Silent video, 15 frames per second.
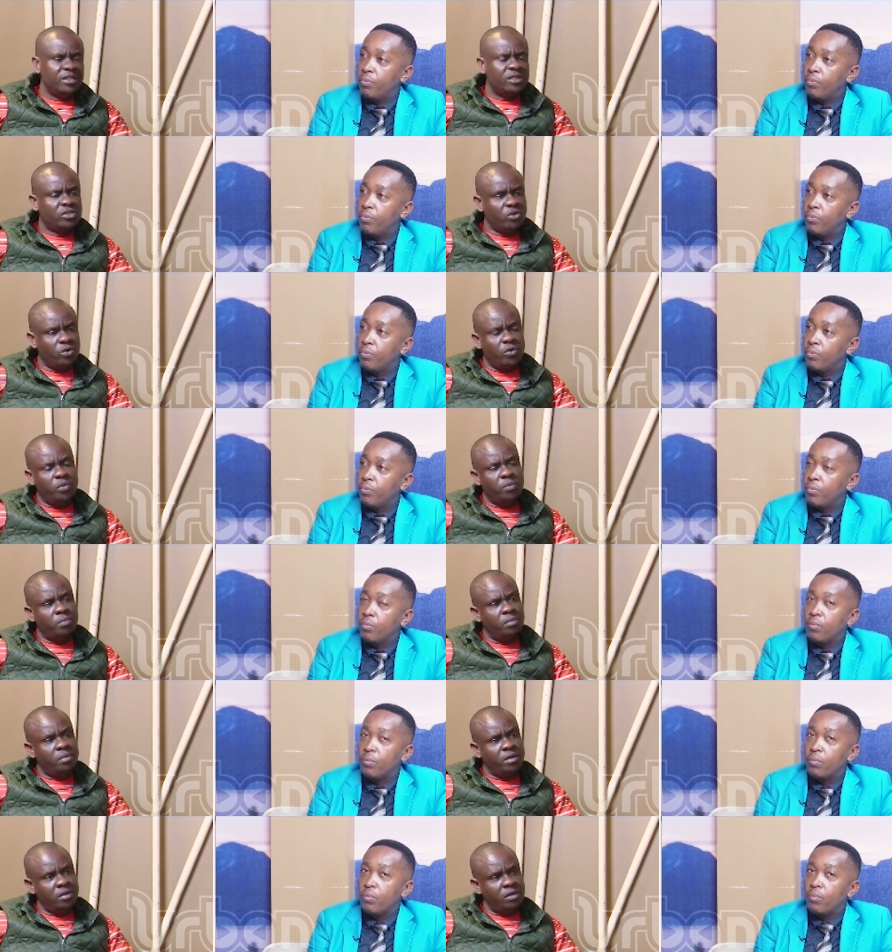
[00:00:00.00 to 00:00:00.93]
Speaker 1: So
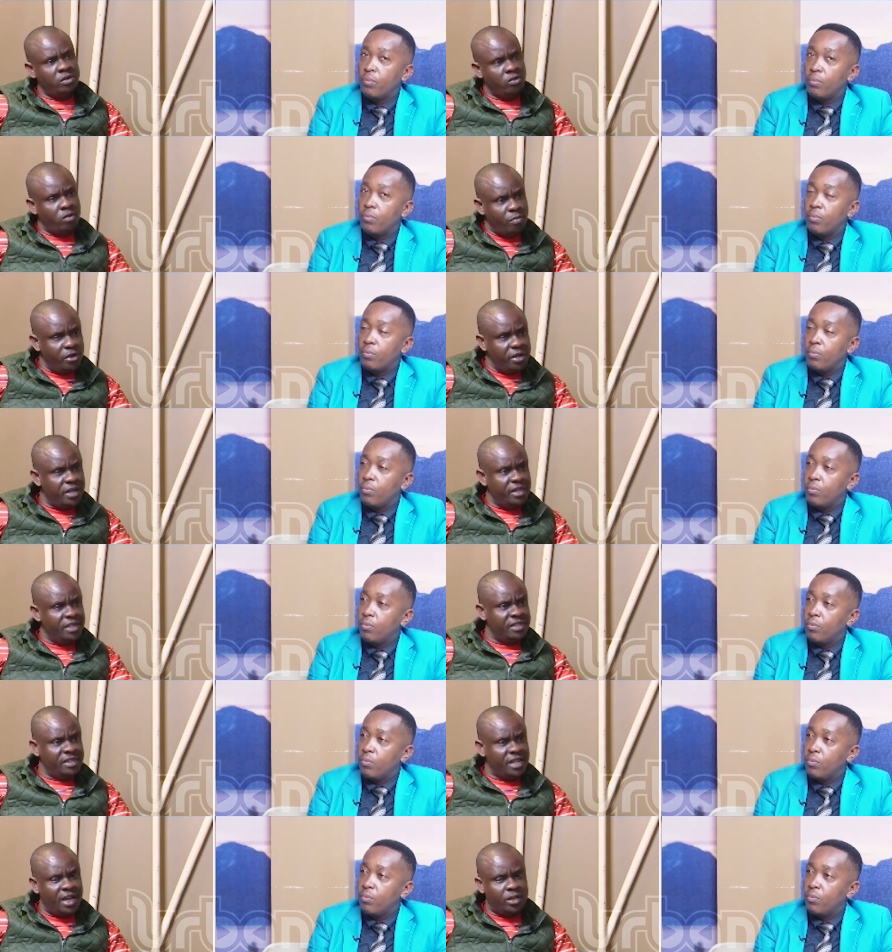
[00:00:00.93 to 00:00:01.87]
nobody
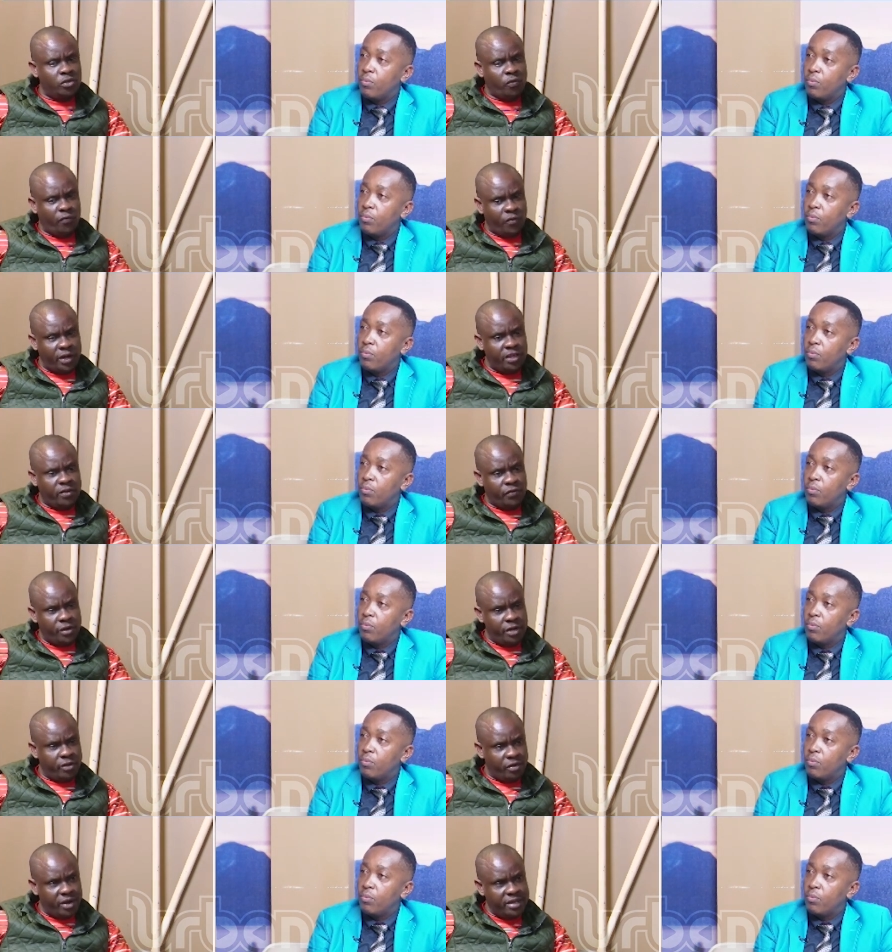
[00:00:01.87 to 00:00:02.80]
is there to fight for
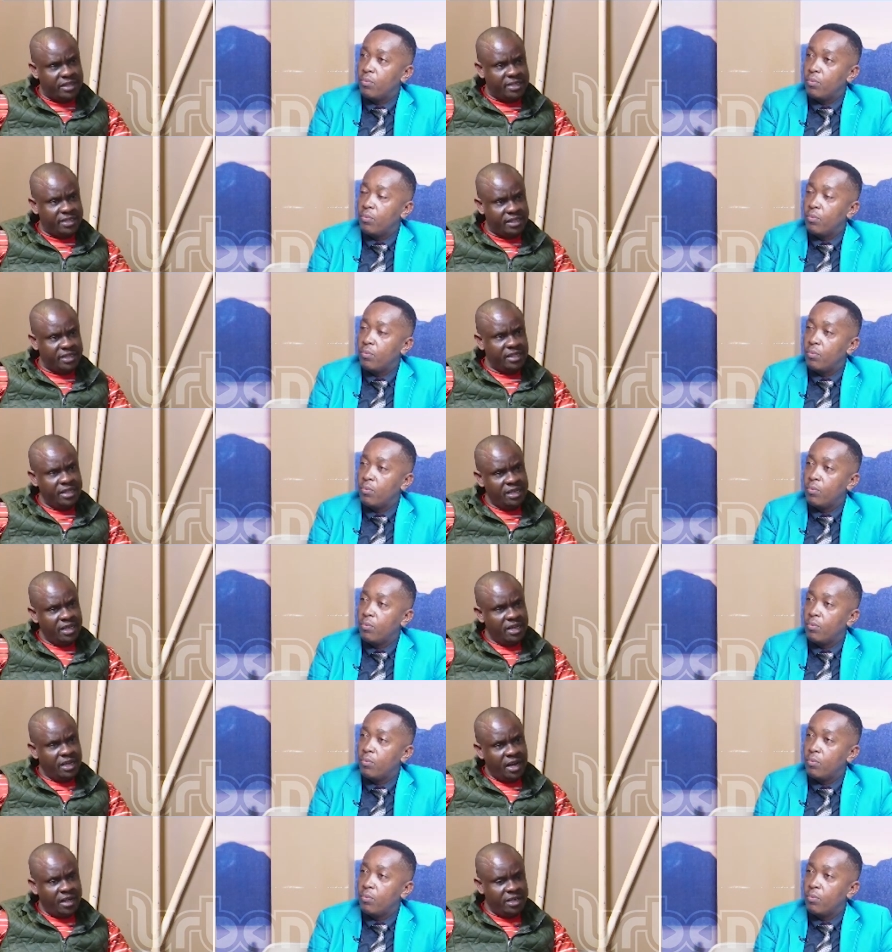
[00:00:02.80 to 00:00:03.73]
the rights
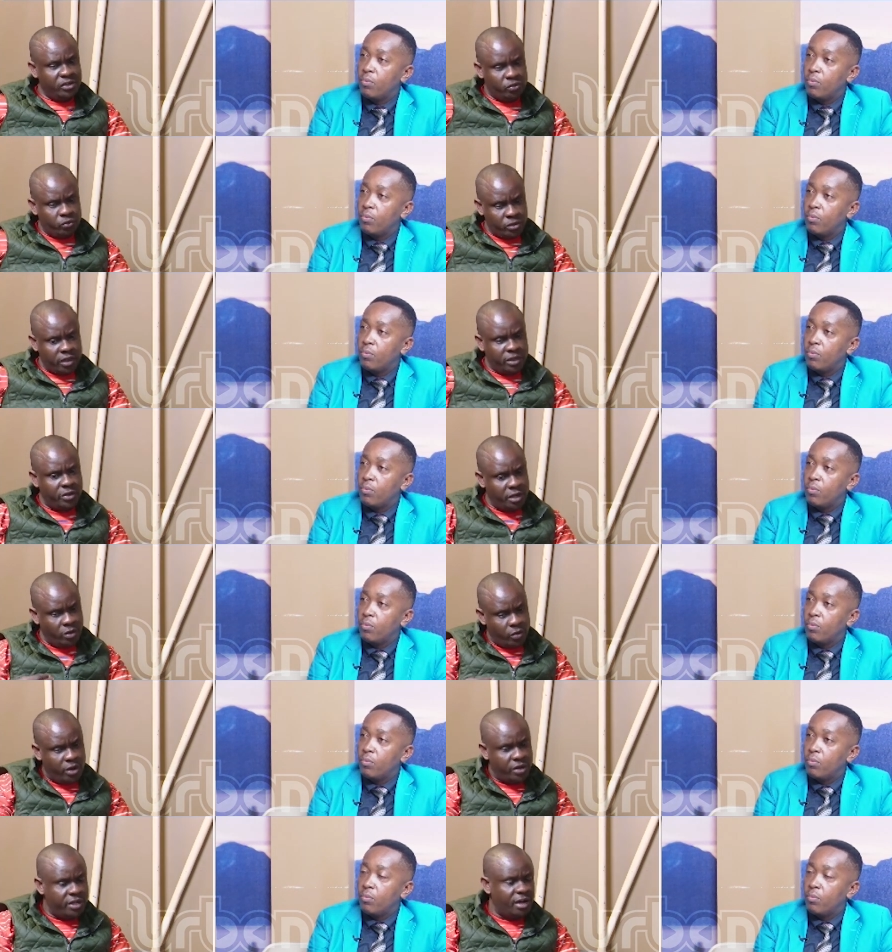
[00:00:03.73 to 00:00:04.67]
and to tell the
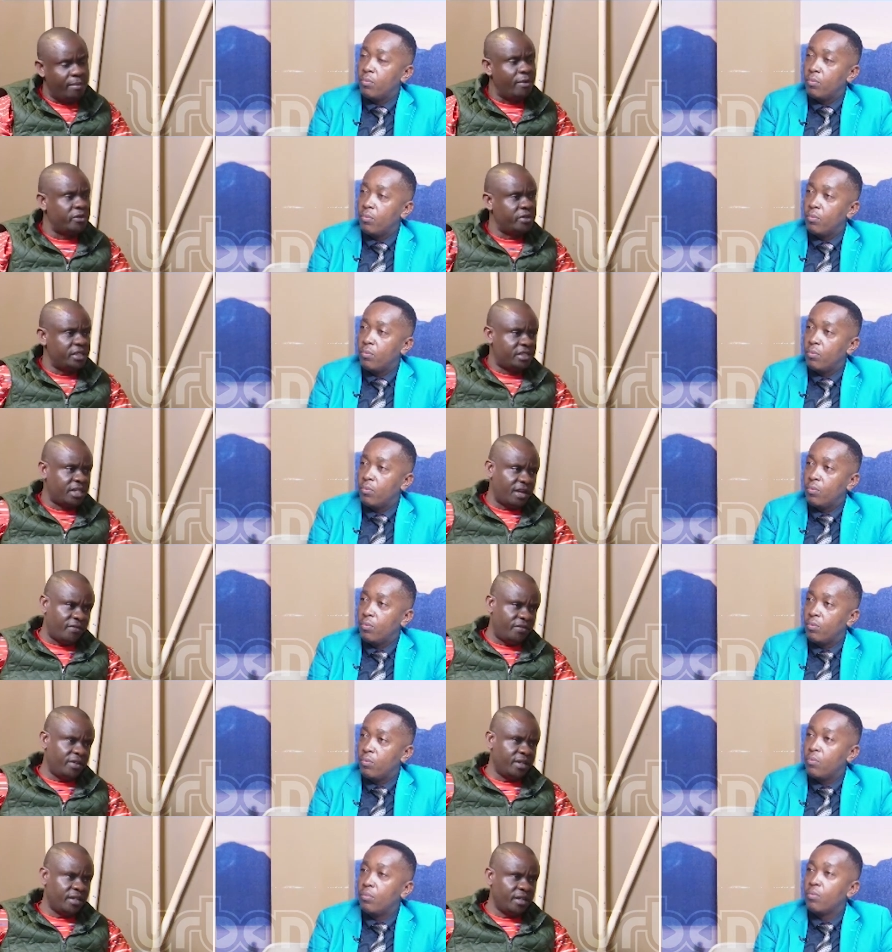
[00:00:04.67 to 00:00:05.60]
world about
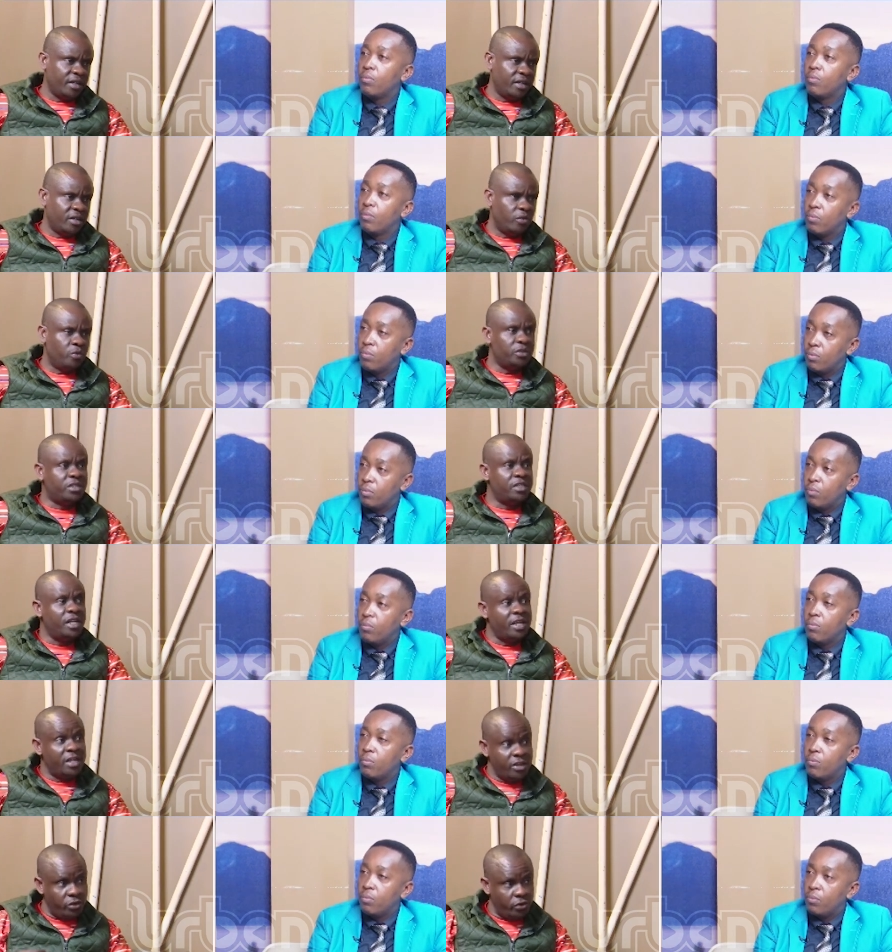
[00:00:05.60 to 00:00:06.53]
HIV. which the
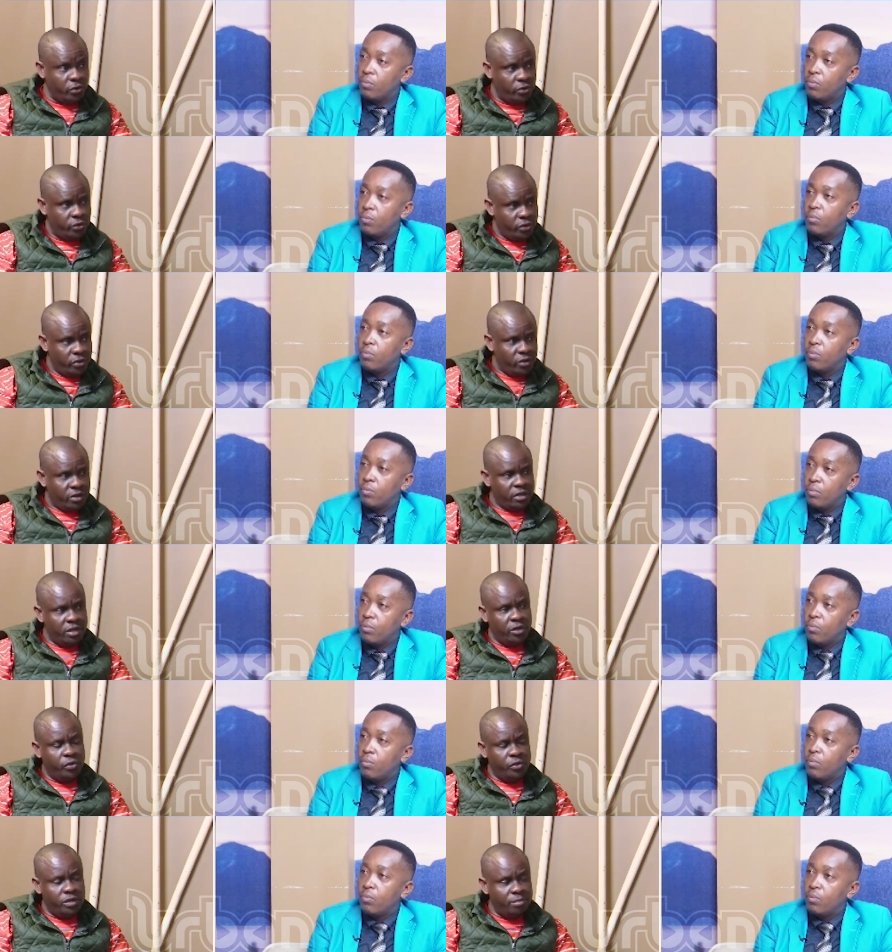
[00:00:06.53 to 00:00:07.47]
hero, the
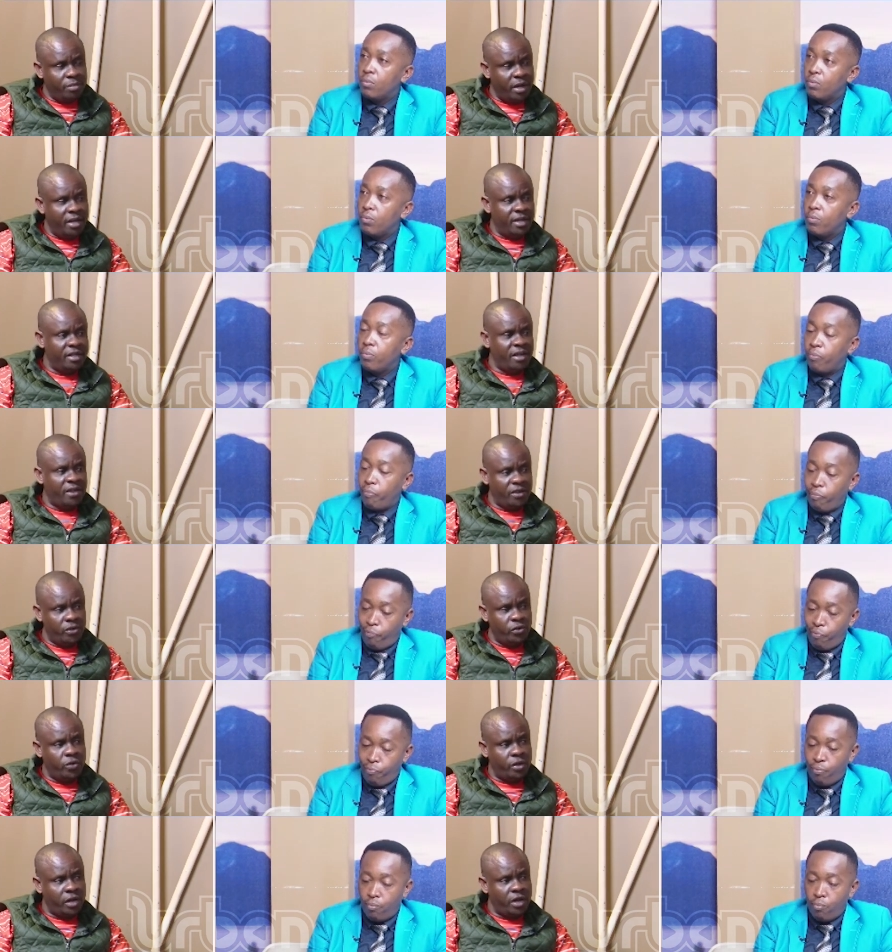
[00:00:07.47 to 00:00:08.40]
old man, the
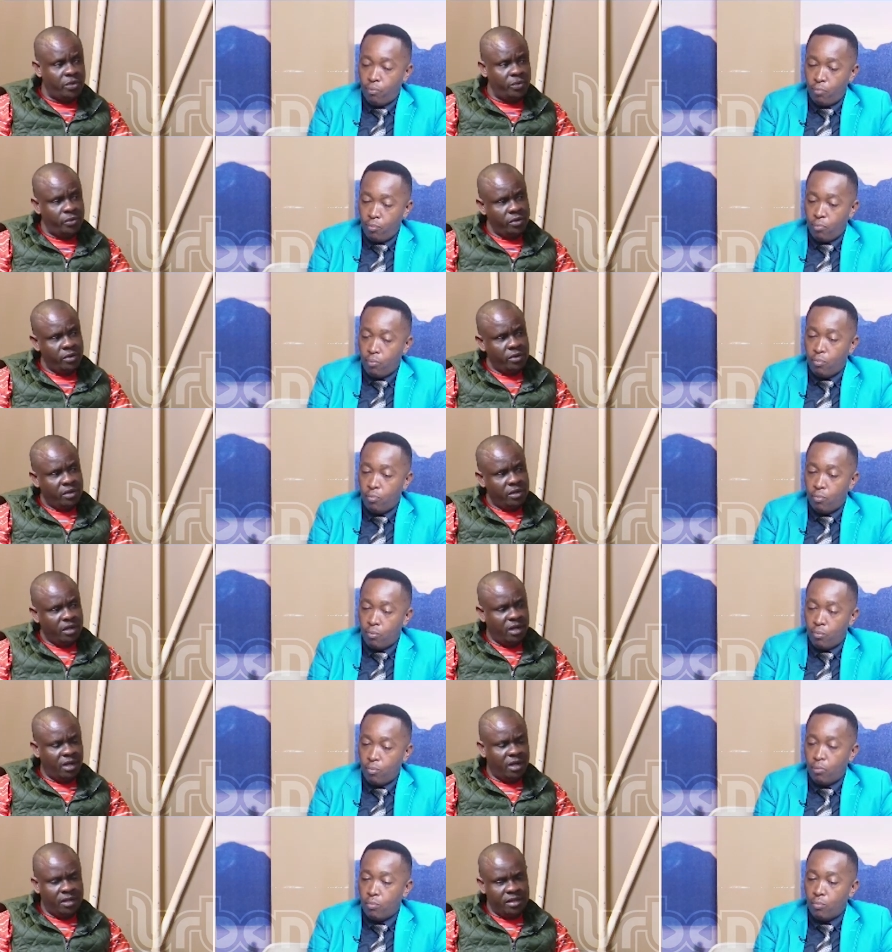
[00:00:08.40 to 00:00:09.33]
hero now,
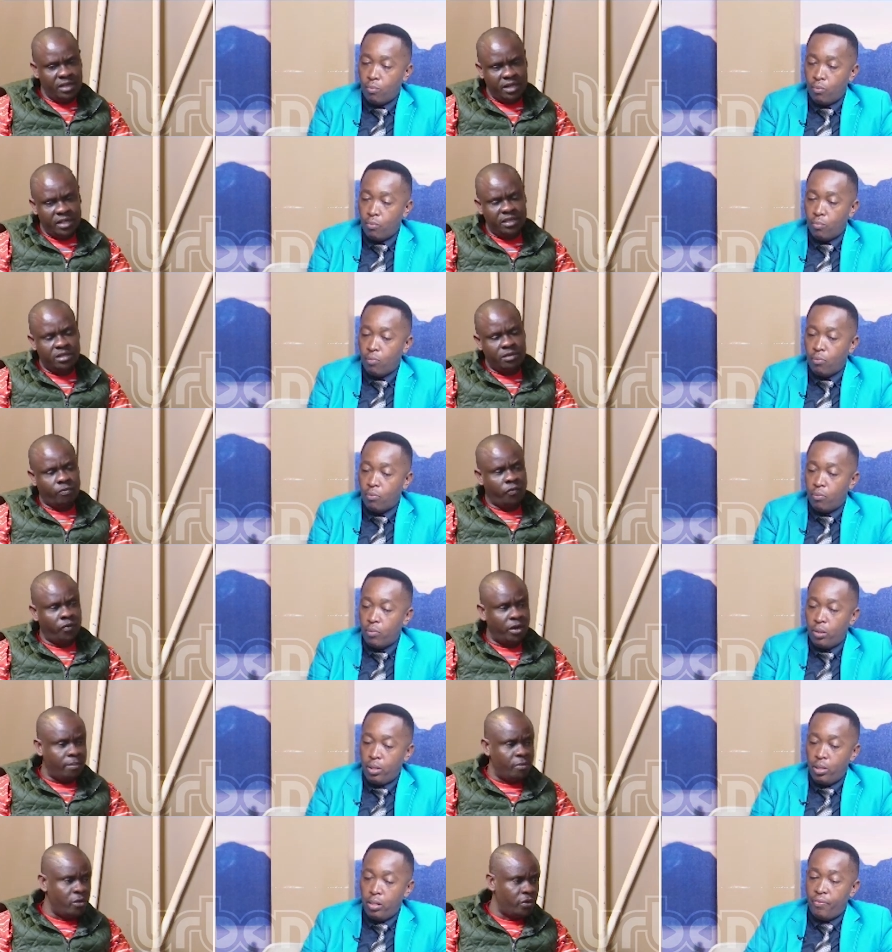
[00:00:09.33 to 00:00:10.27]
the late
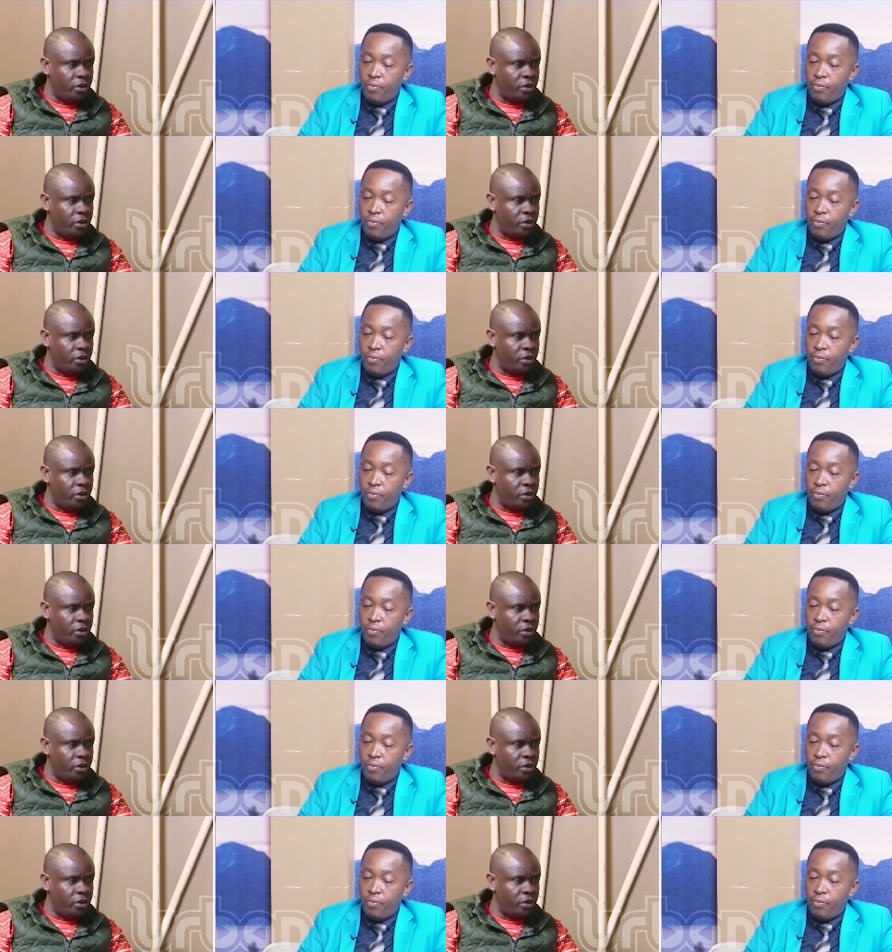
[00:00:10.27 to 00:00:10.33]
Fide Bongo